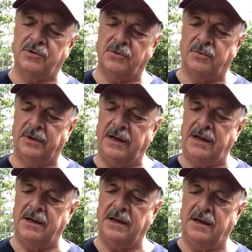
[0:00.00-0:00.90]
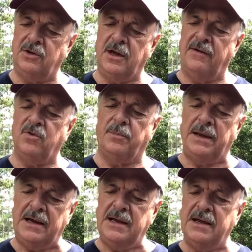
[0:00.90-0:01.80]
to read, and you have your
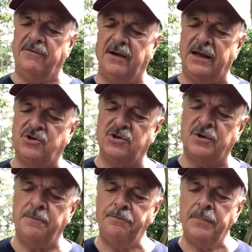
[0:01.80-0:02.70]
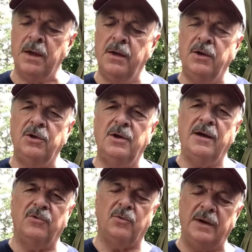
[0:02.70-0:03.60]
PDF lecture, you
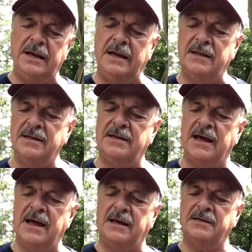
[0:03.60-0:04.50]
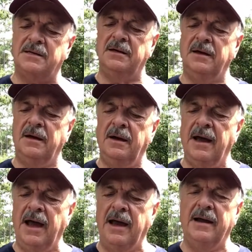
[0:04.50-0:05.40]
have the reading in the text.
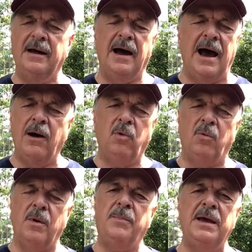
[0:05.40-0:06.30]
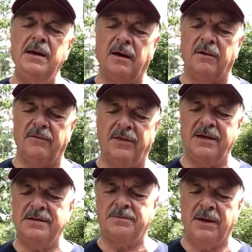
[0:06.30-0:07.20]
And I won't repeat all of
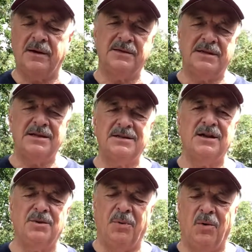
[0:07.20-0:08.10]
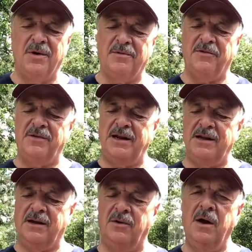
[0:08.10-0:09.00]
this because that's not the point of the
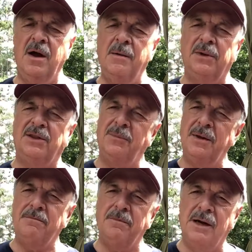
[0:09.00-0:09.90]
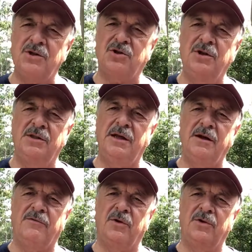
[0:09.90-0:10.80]
video, but there'll be much good
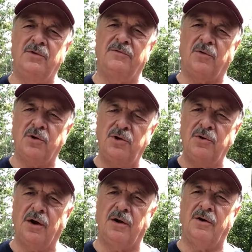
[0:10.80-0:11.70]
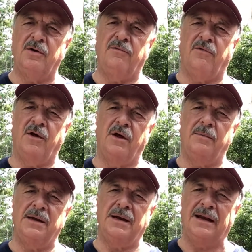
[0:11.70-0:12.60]
there for you to learn
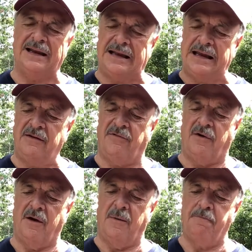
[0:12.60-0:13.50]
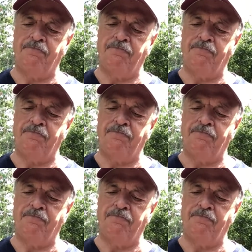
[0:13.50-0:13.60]
from and to glean from.